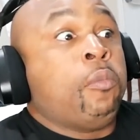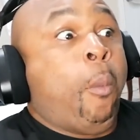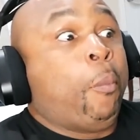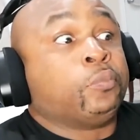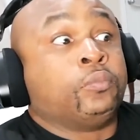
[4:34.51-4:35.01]

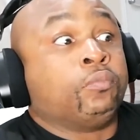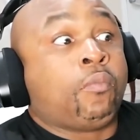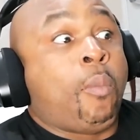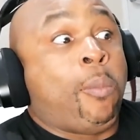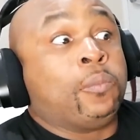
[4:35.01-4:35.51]
It's
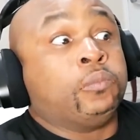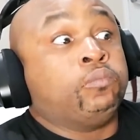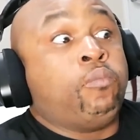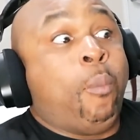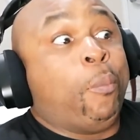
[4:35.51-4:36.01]
not
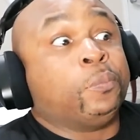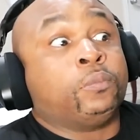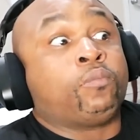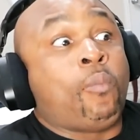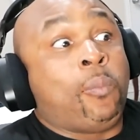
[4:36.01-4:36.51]
cheating, it's
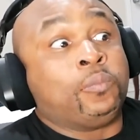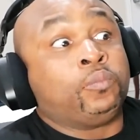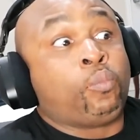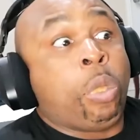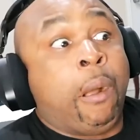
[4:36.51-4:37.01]
just
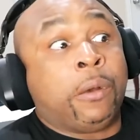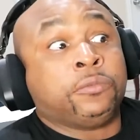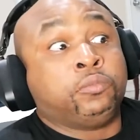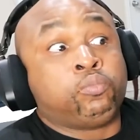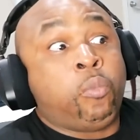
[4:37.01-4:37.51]
acting.